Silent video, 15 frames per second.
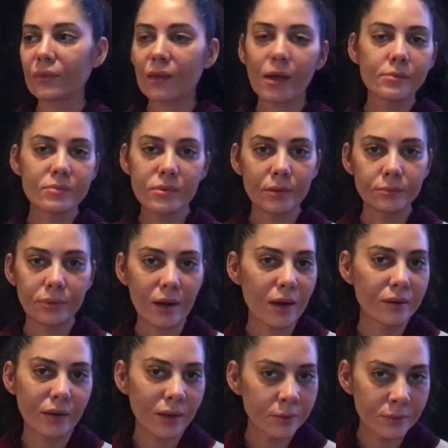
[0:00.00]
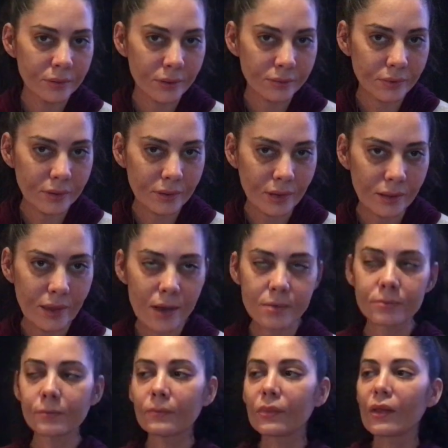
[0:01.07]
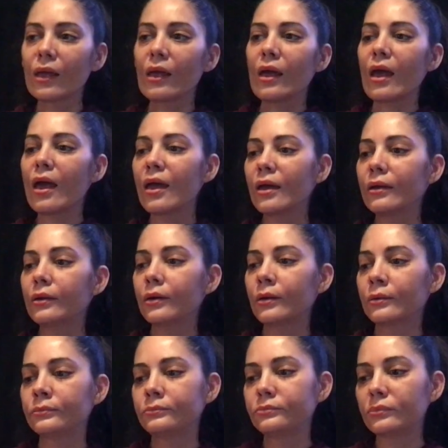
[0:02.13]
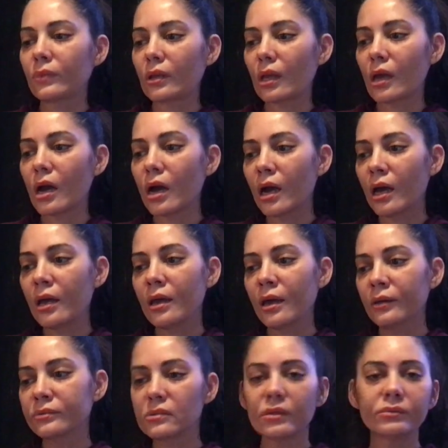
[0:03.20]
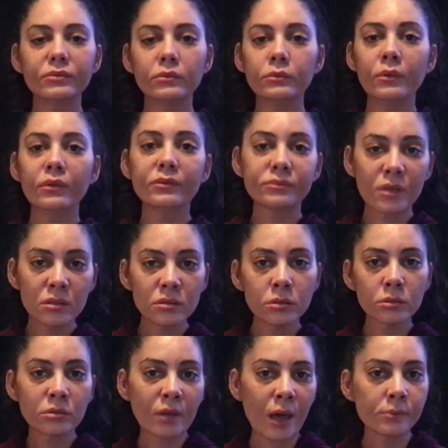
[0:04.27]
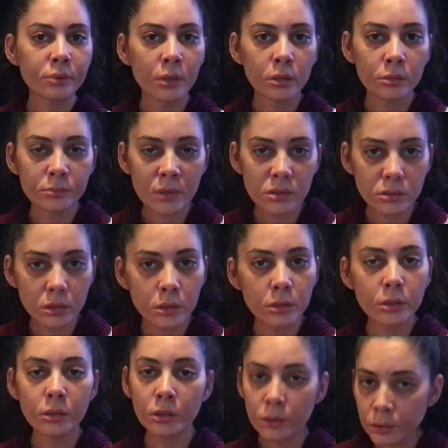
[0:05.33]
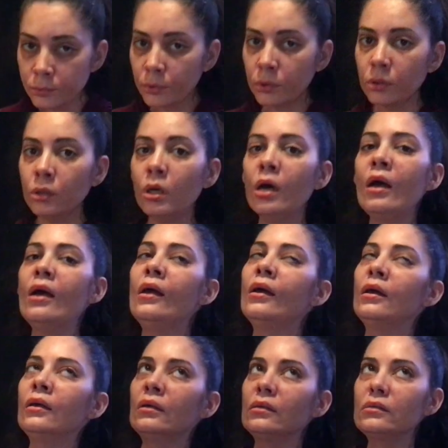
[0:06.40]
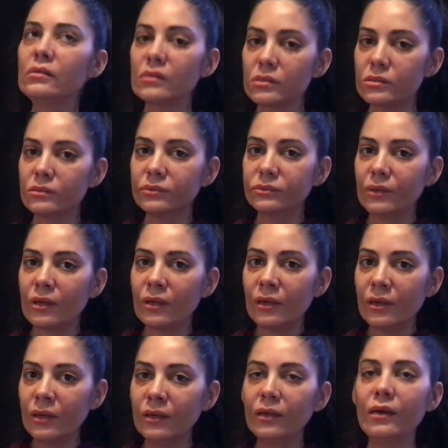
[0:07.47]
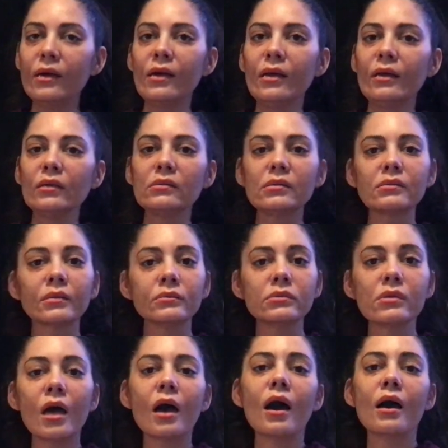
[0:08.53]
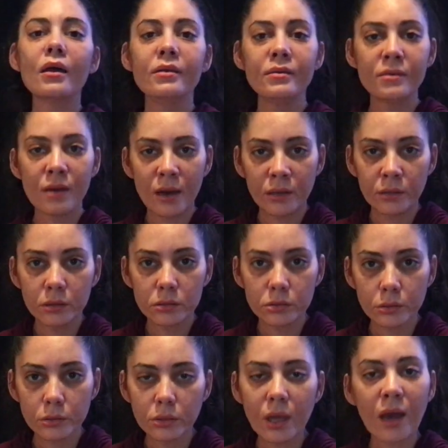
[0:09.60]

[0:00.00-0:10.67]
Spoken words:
I'm so proud. I always have to say that. And I have suffered with facial scapular muscular humeral dystrophy since I was 9 years old.